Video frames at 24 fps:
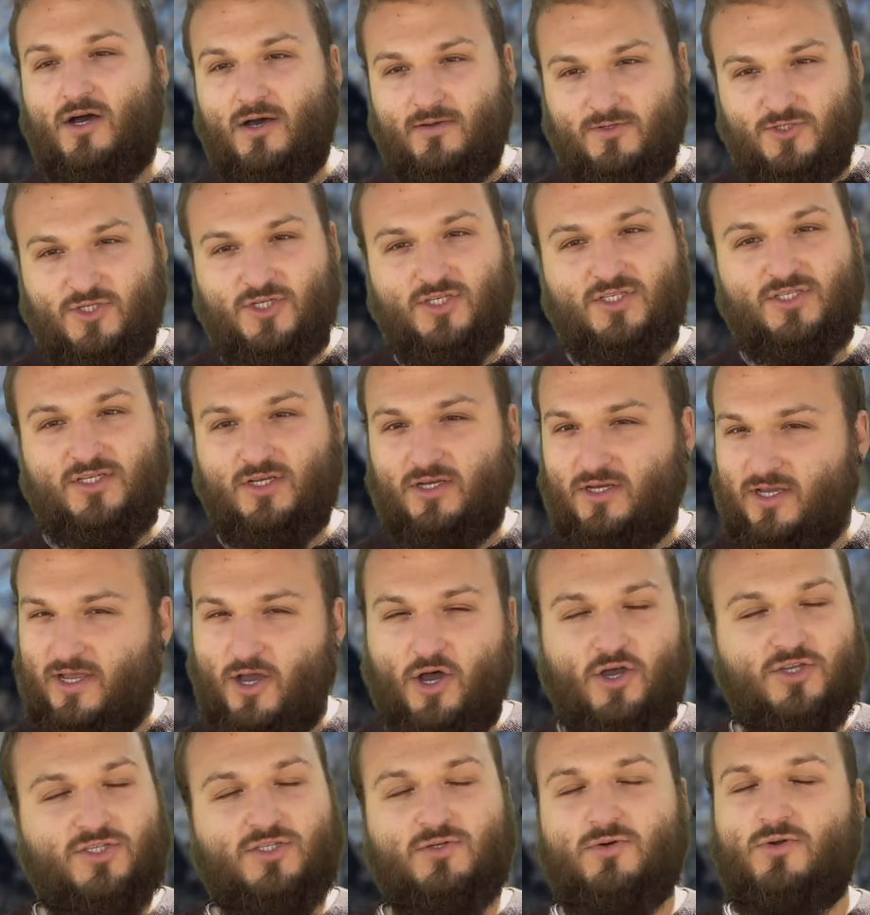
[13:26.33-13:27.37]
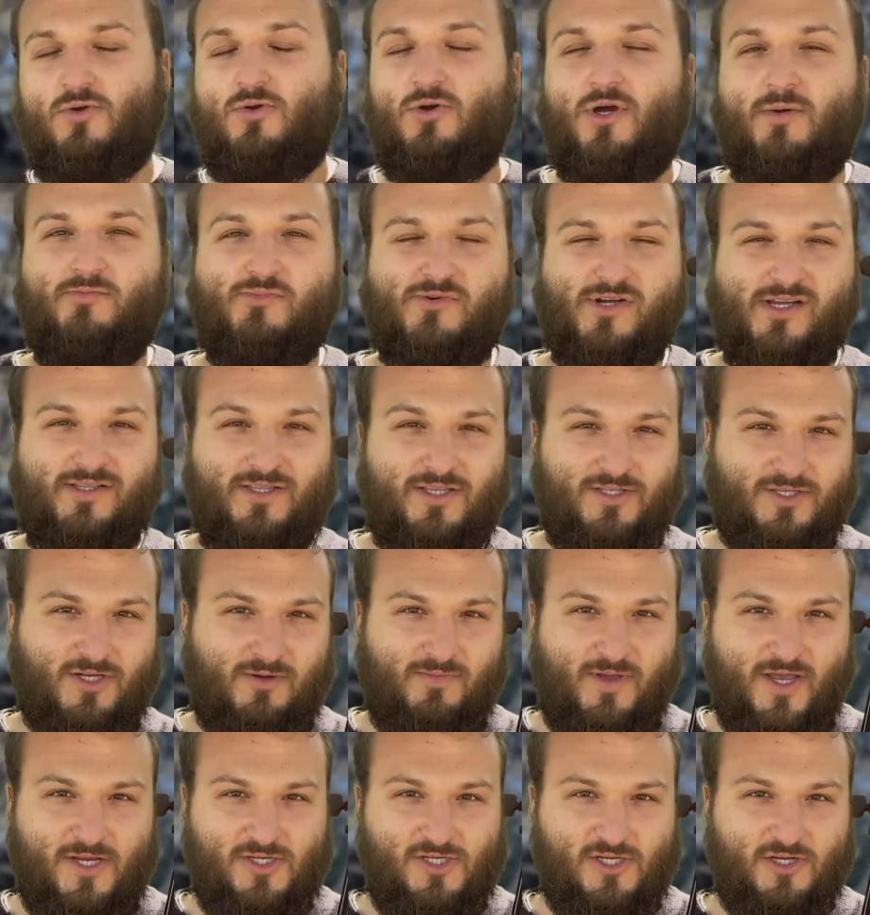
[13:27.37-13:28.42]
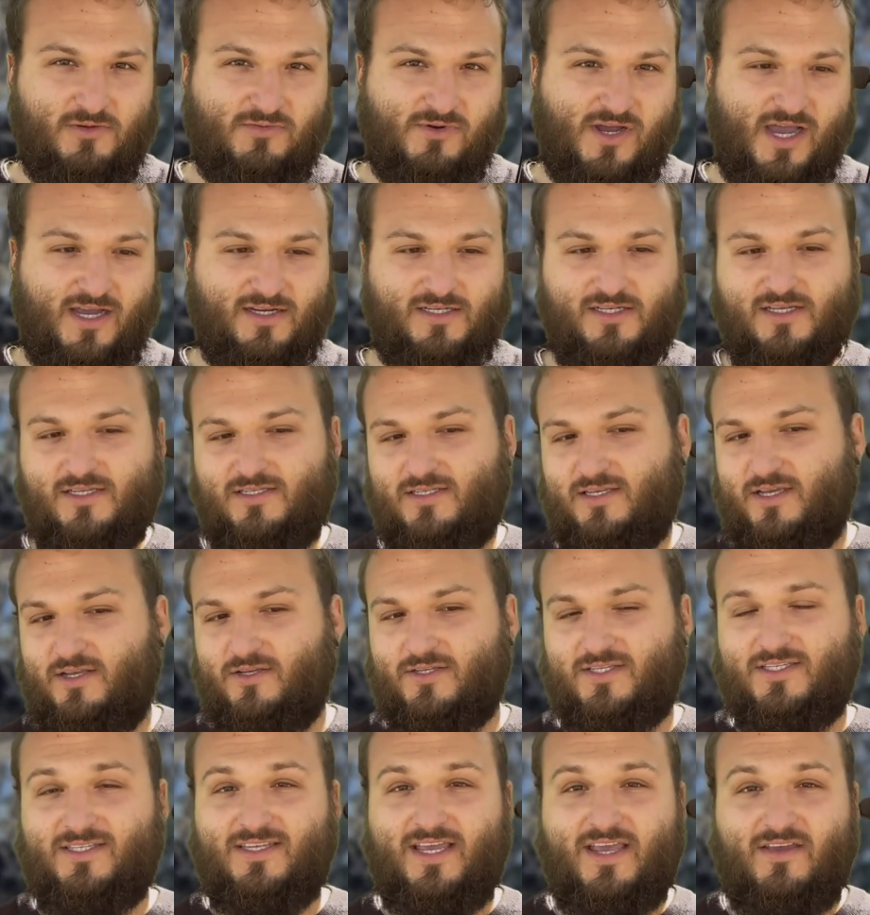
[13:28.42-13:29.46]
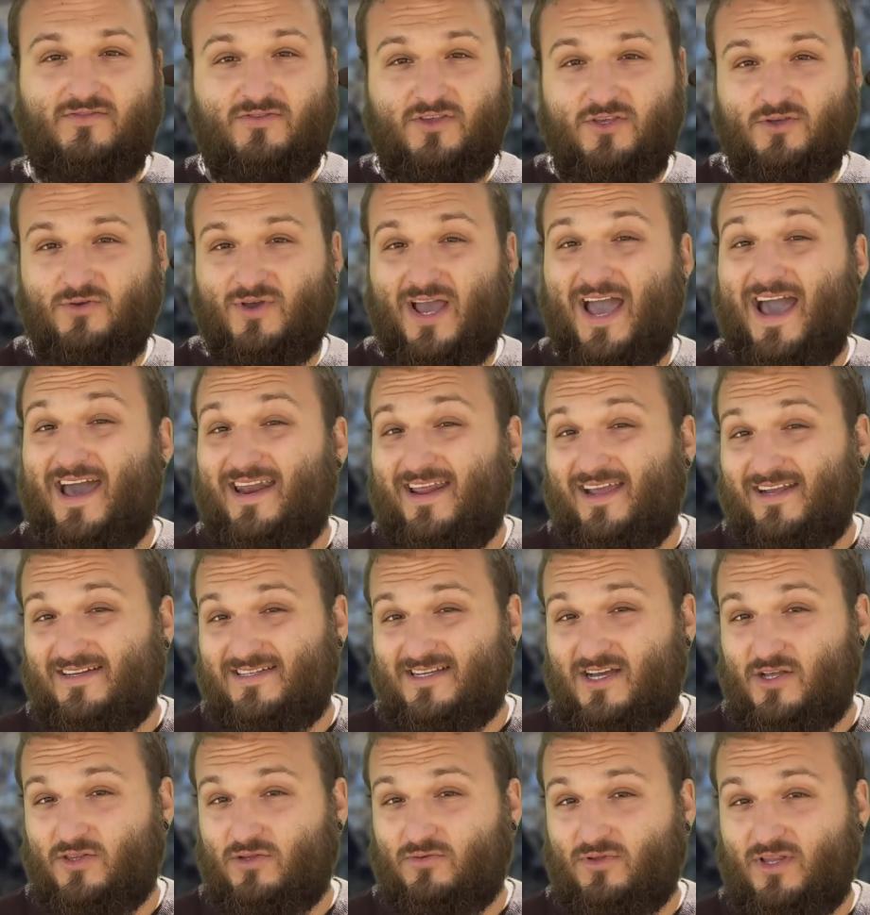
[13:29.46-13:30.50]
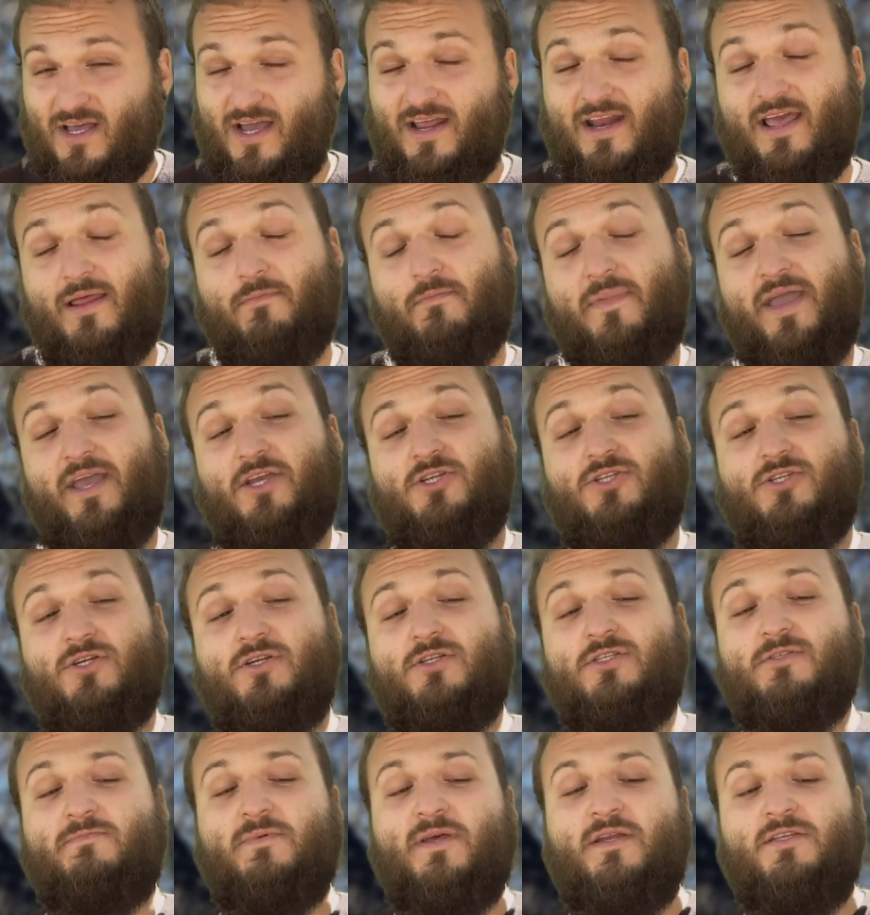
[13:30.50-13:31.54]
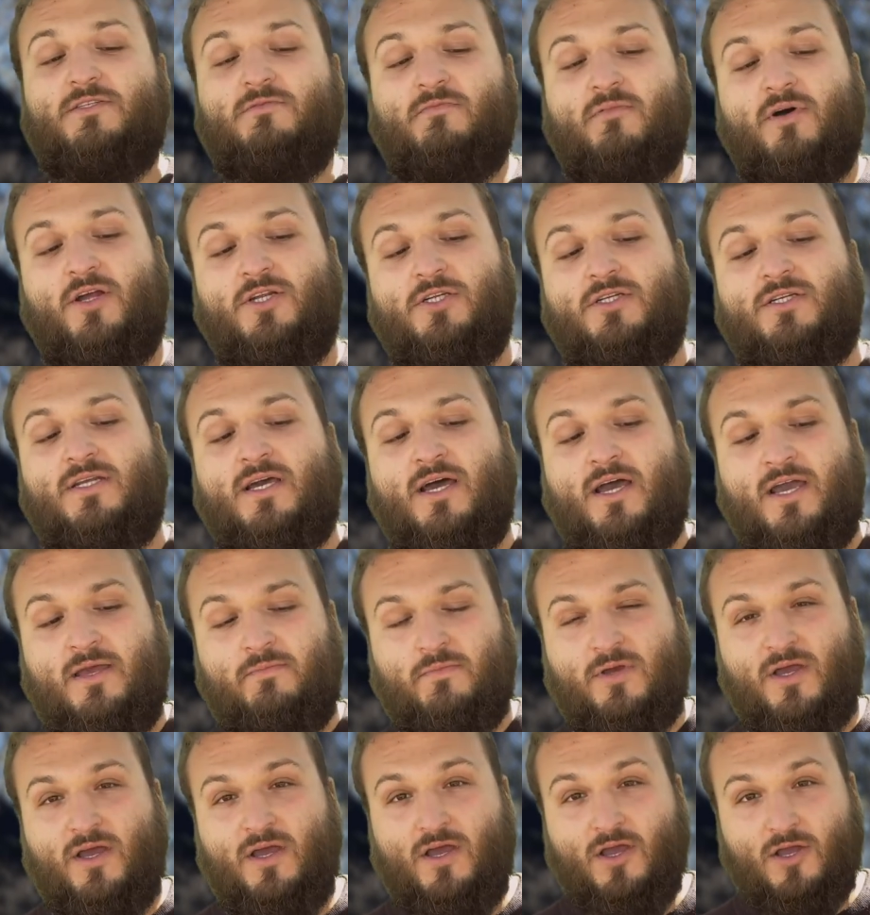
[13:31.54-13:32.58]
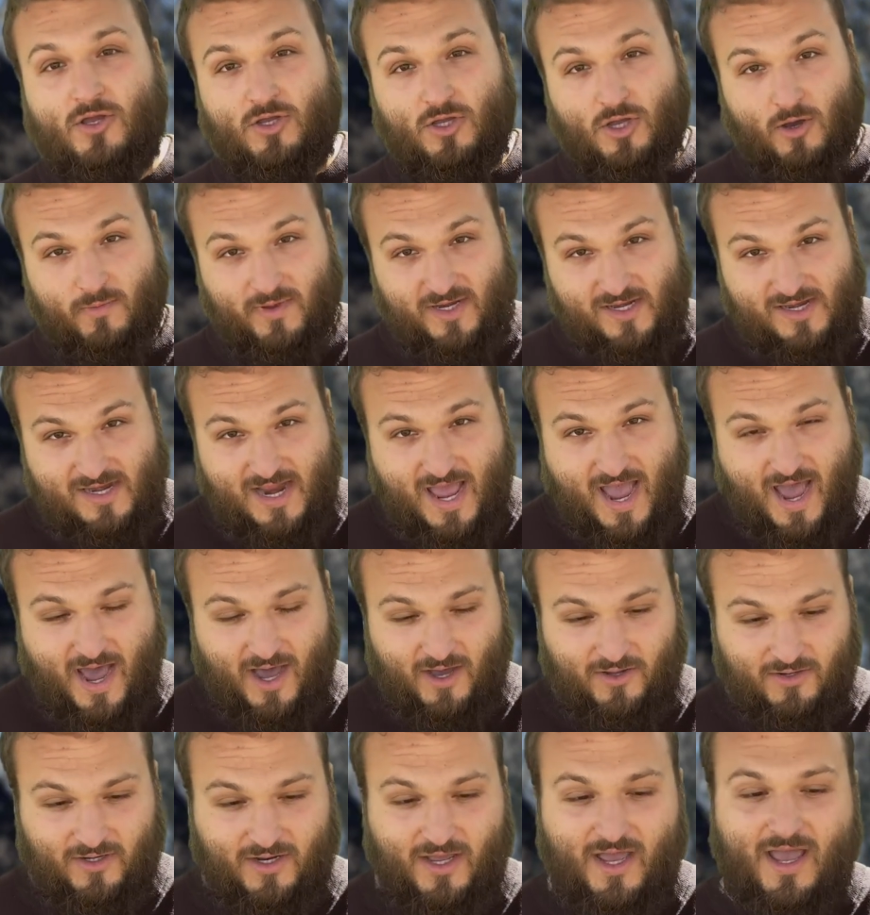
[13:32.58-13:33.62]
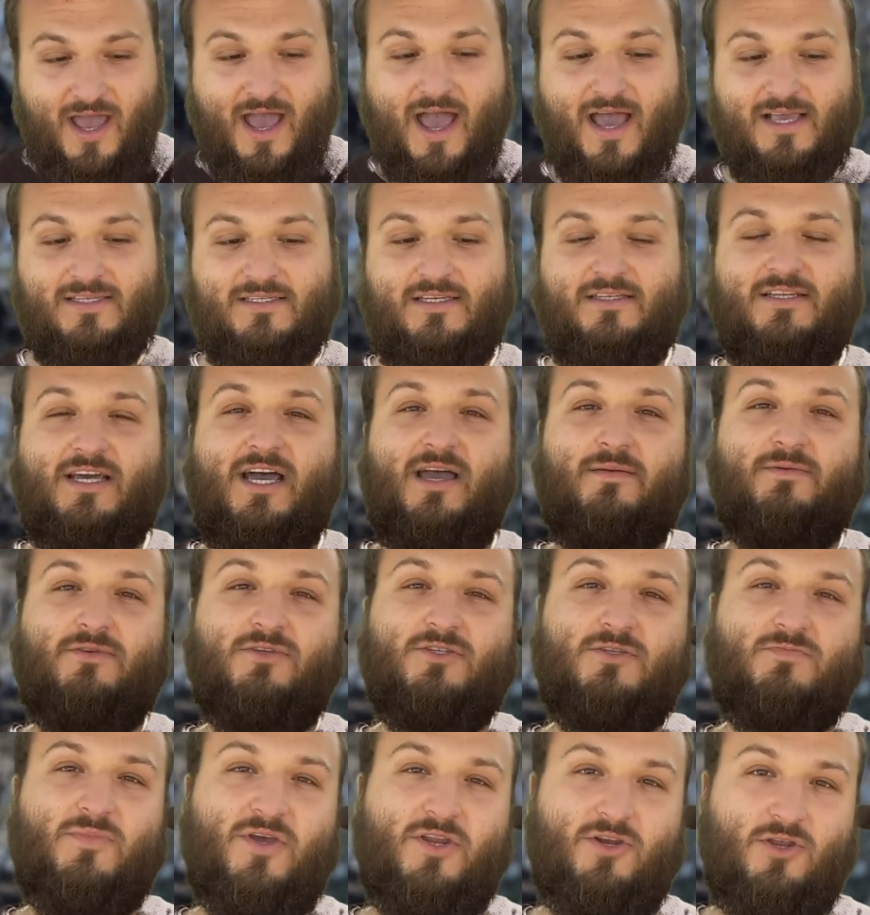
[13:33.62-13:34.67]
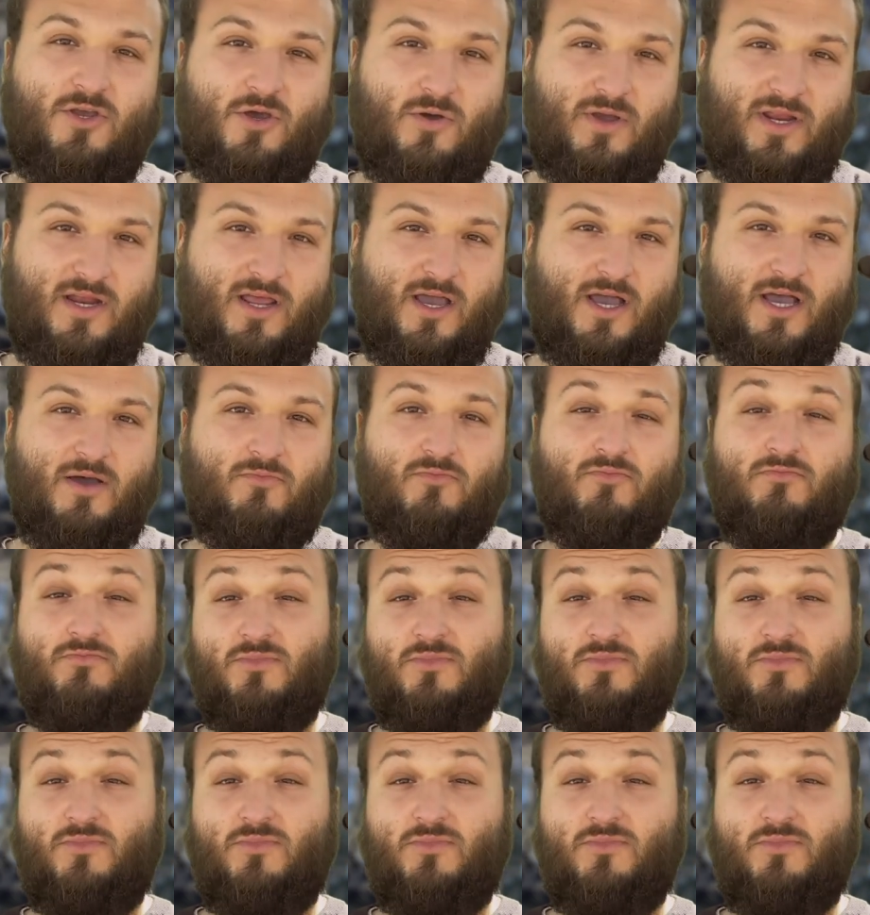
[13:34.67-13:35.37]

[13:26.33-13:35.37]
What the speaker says: just also incorporate this arpeggio practice. It'll save you headache down the line, and make sure to spend as much time going down as the time you spend going up.